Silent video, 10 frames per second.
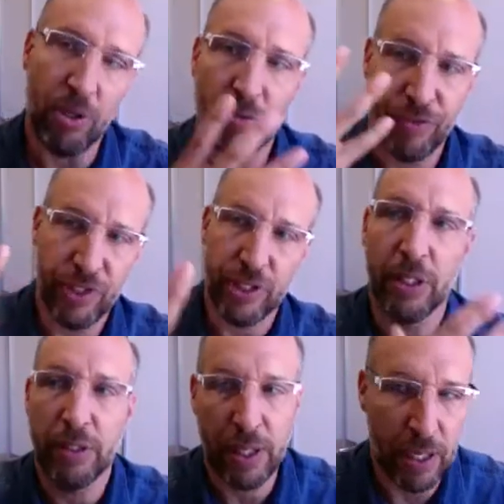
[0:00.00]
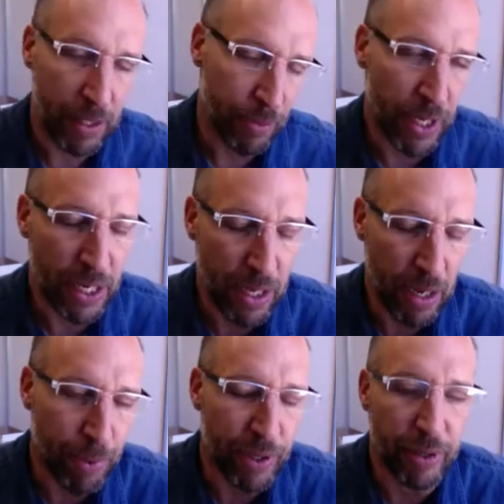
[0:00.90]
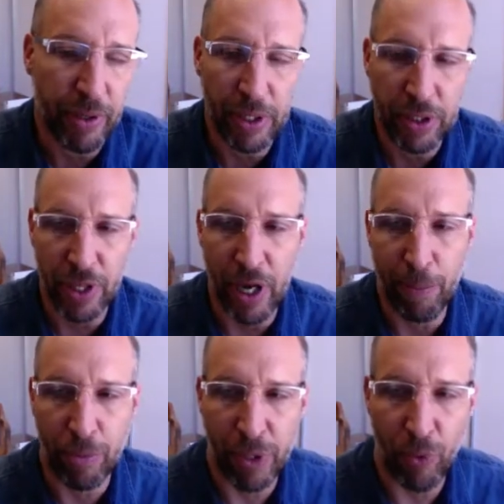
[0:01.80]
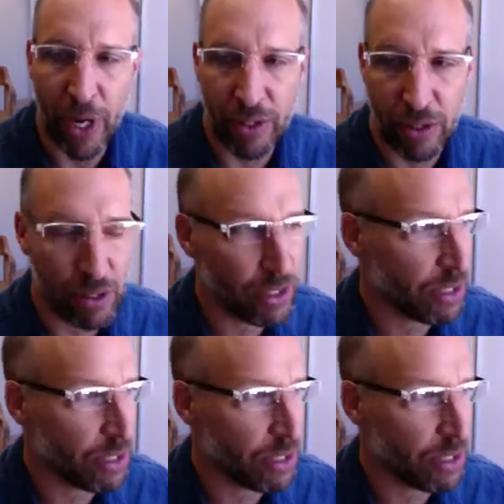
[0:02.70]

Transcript: facilitated them getting up here into the upper Midwest. And this